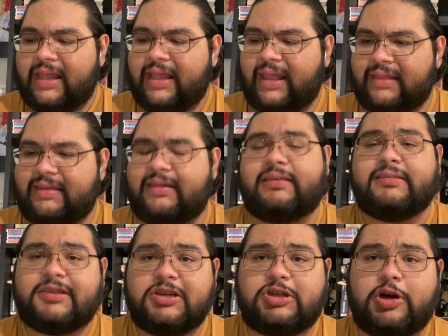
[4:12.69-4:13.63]

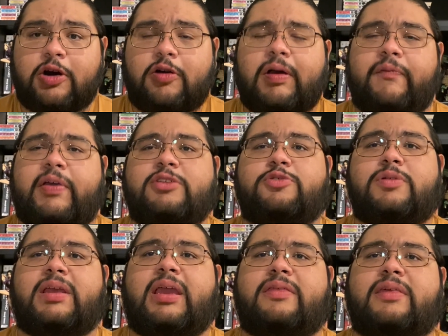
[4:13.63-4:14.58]
Disney show
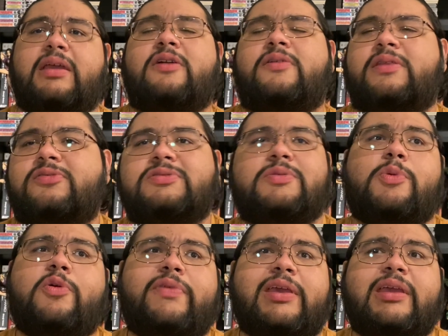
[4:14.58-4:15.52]
eventually, I think, or there was a
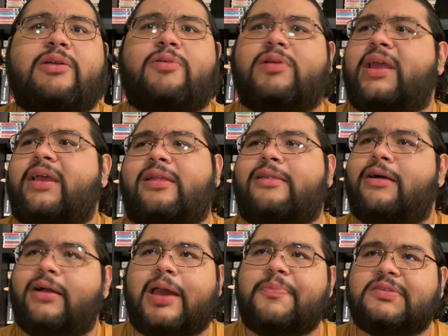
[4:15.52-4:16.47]
movie or like a
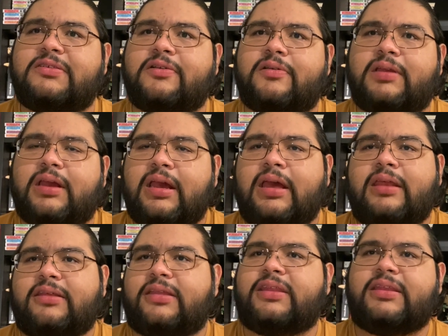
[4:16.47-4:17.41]
long episode
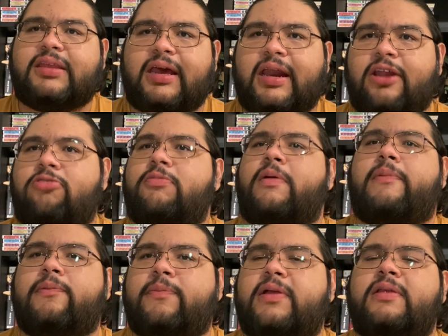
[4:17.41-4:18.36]
that did that. I don't remember.
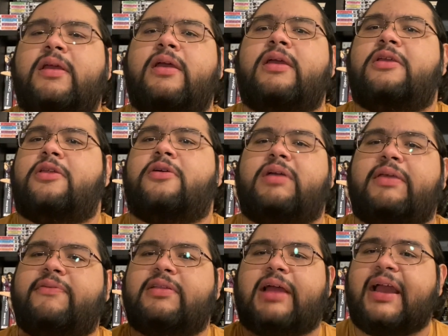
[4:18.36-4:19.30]
But, you know,
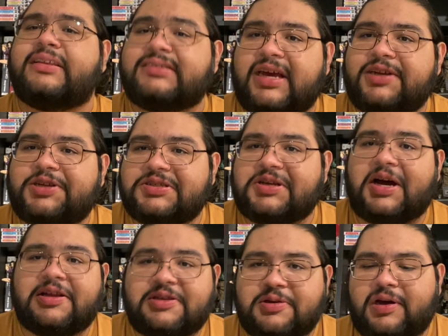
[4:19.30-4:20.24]
even Ice Age has
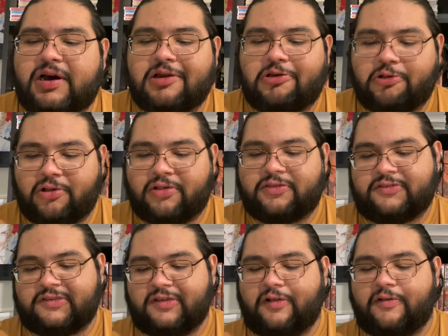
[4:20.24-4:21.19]
gone to the Hollow Earth.
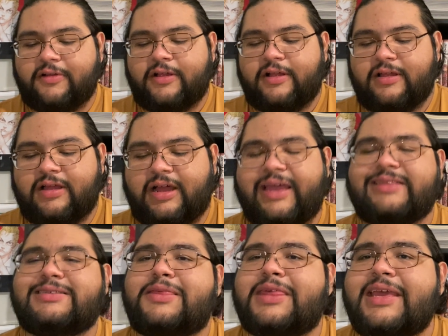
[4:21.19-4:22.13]
So it's
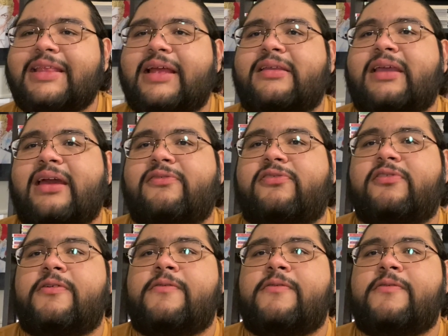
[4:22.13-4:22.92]
a thing that kind of